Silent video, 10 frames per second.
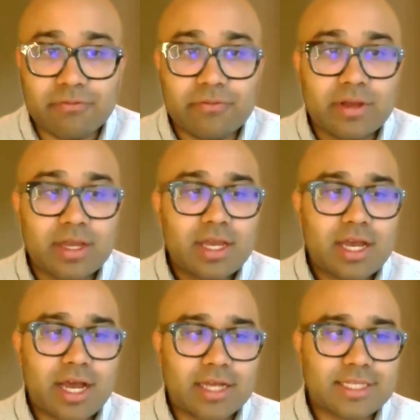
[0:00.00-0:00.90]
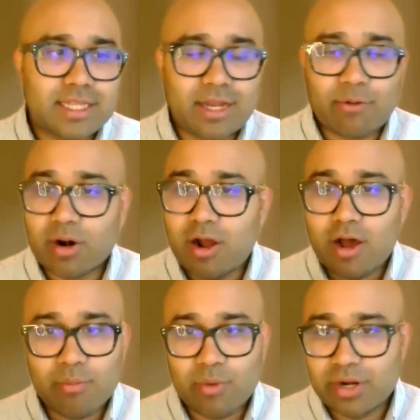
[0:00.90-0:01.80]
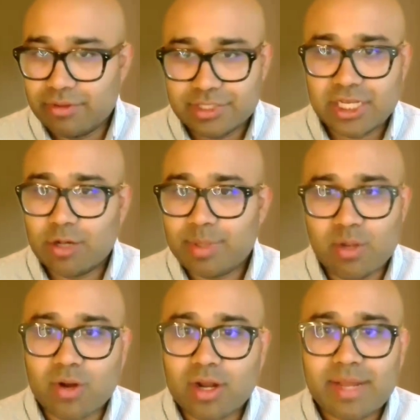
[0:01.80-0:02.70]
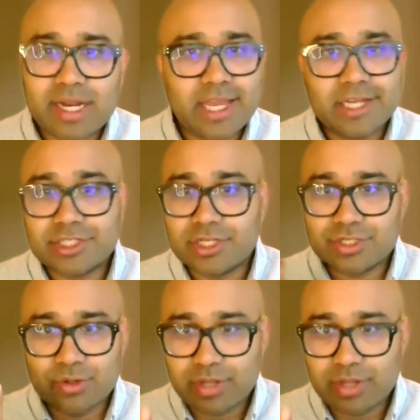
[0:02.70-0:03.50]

If say they were on one of the GLP-1 medications,